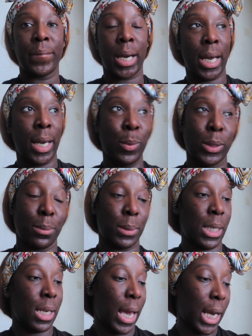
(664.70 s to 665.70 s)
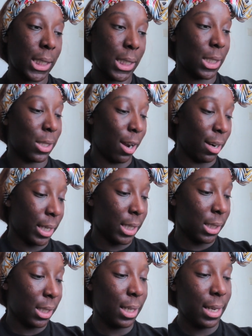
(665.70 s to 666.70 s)
find, which I'm gonna actually start
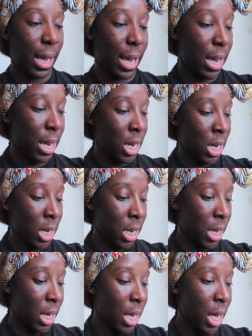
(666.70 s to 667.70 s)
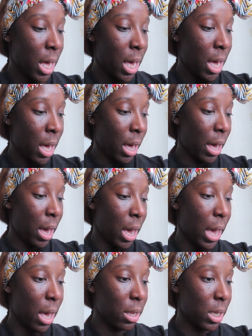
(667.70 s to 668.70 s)
looking today at
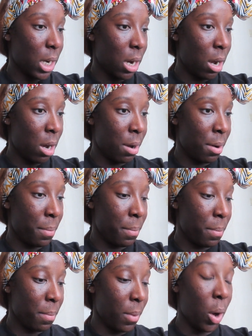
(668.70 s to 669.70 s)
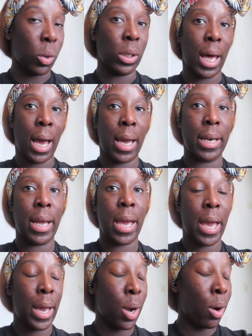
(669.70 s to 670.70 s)
online
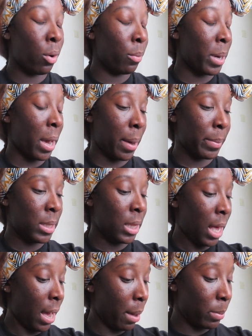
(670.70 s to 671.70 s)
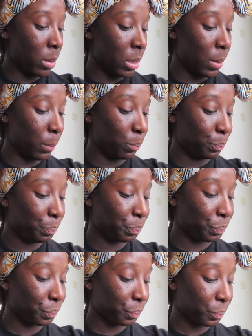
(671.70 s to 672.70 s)
at Home and Hobby Lobby.
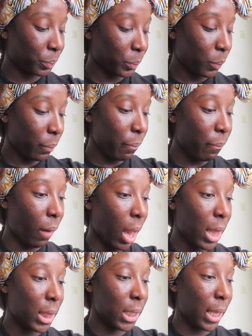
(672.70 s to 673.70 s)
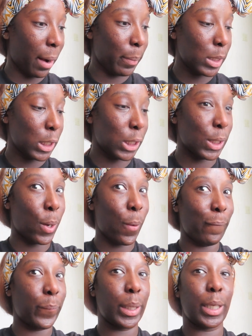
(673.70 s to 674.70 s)
I think that'll be
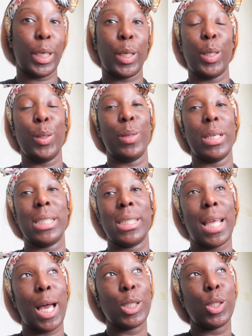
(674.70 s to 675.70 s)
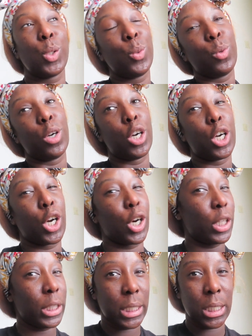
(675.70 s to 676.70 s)
so freaking cute, and it's not too
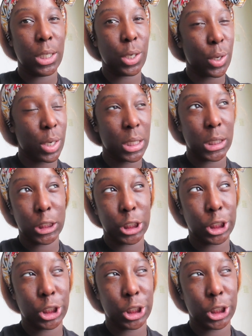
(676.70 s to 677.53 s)
girlish.